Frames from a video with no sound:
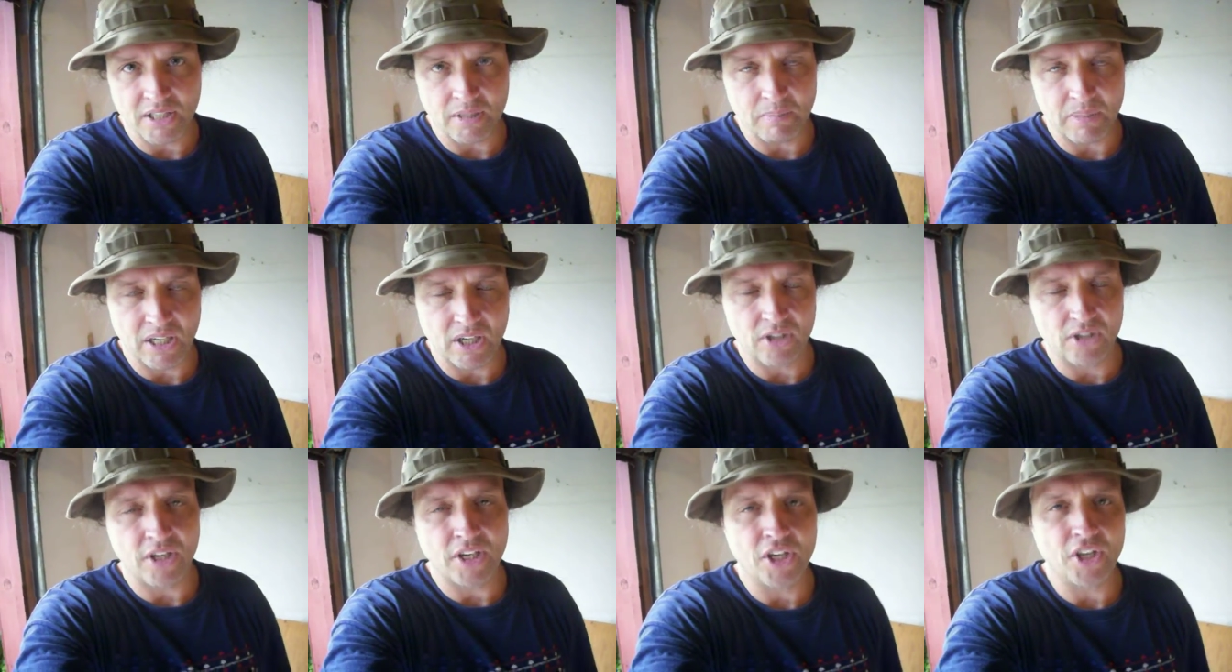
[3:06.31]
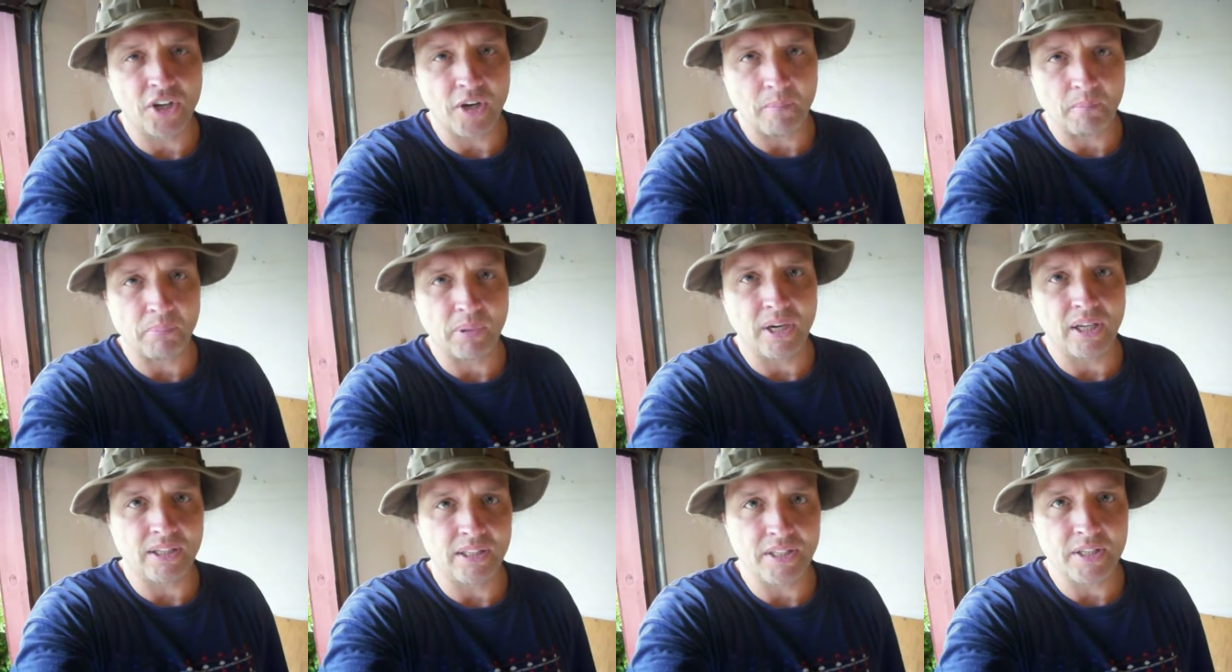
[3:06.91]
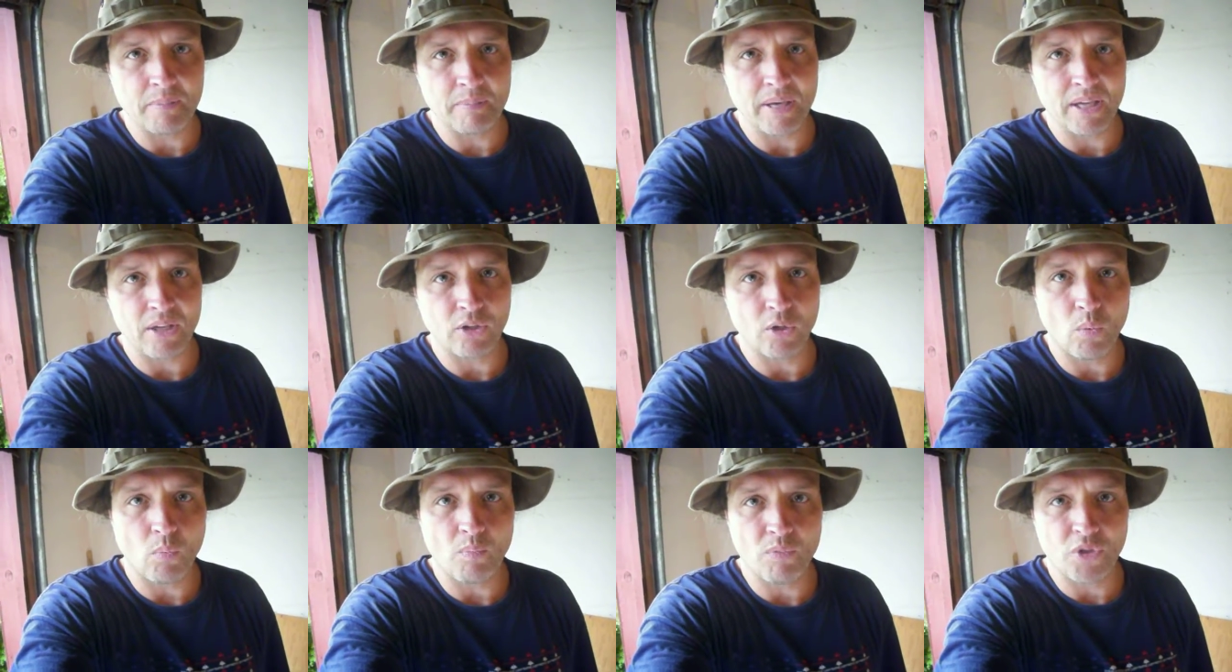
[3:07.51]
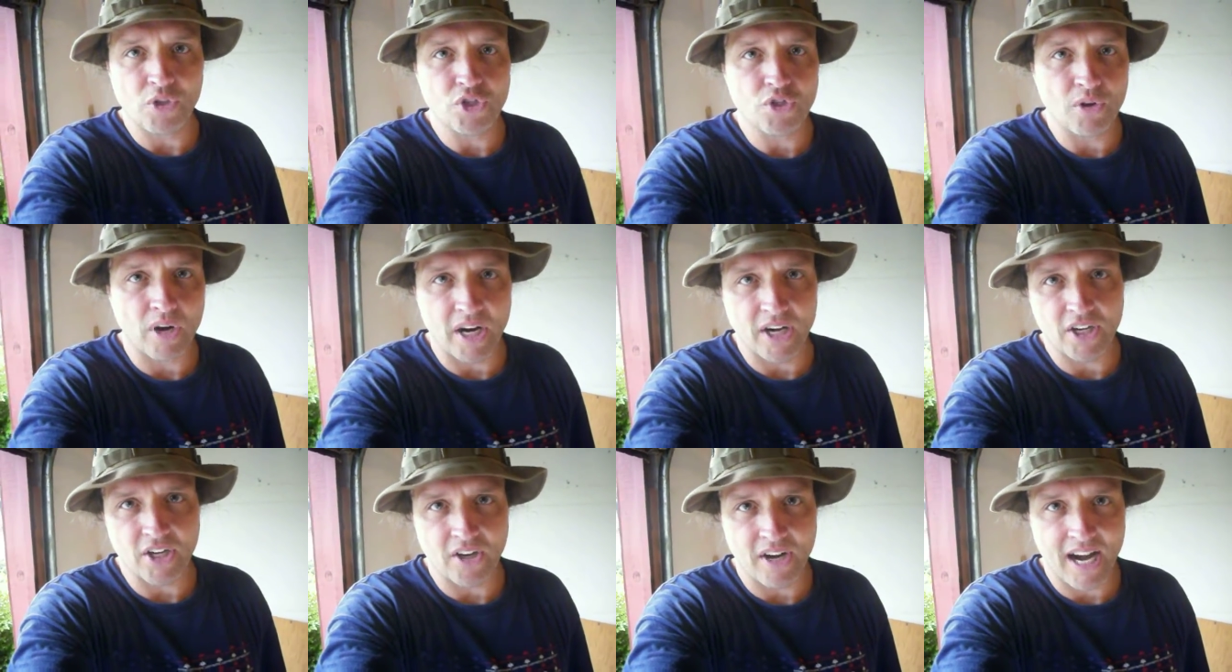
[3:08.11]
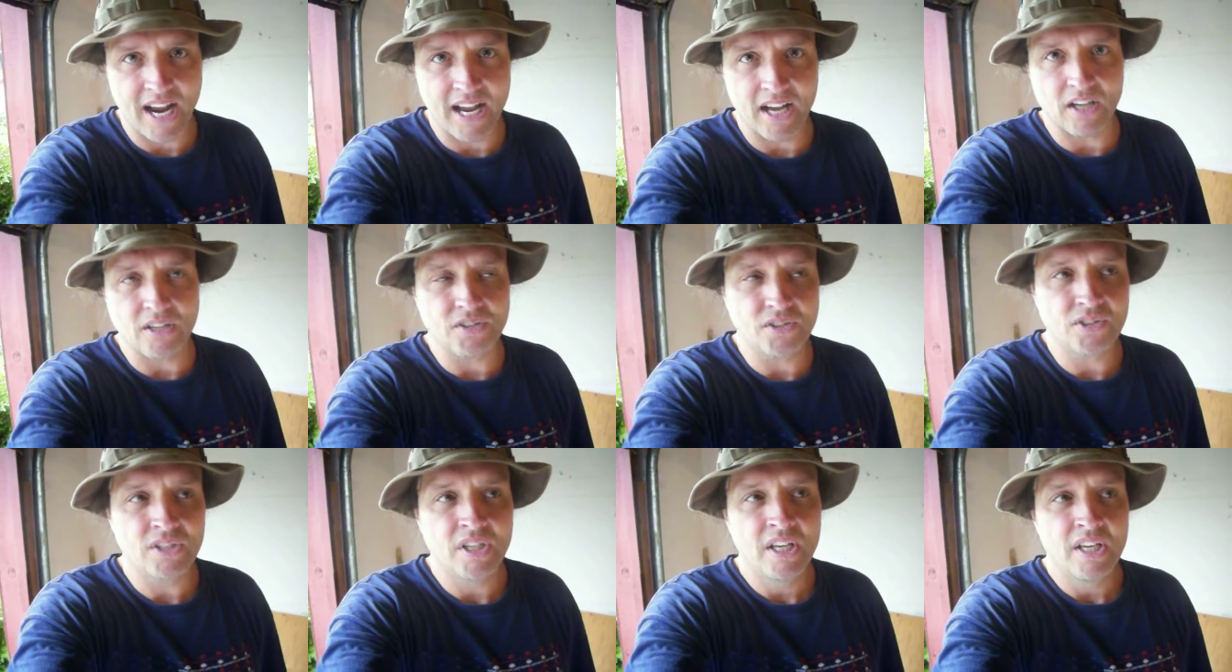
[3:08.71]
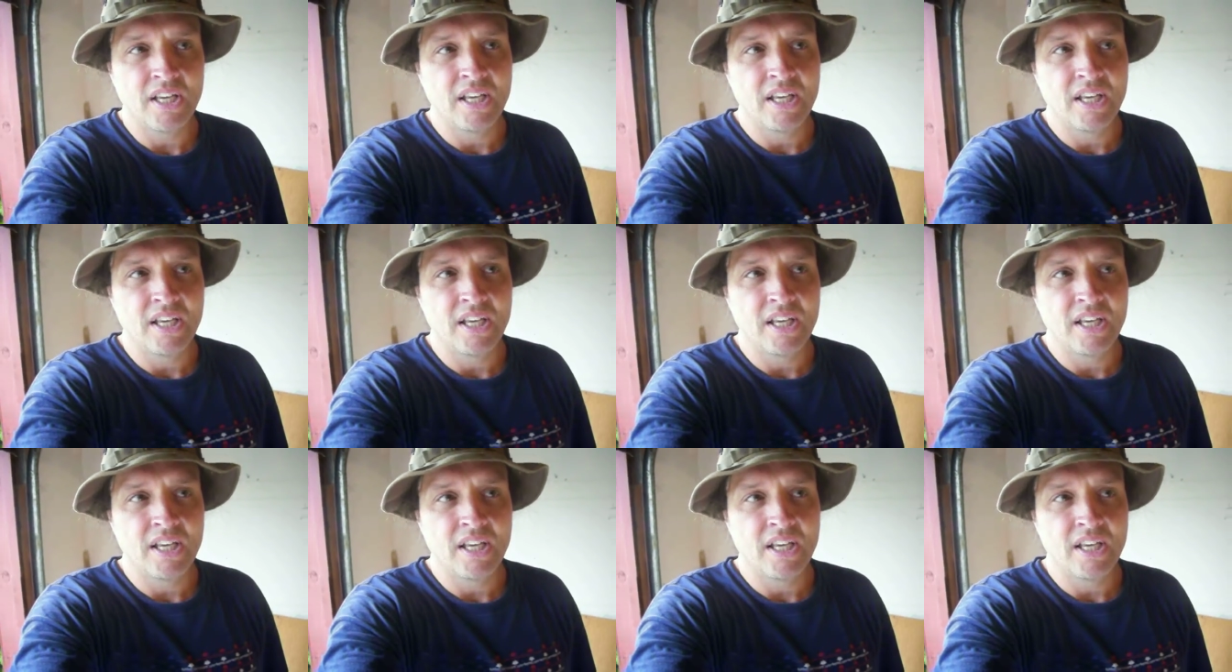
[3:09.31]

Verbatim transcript: The bigger your umbrella, the, the, the drier your house,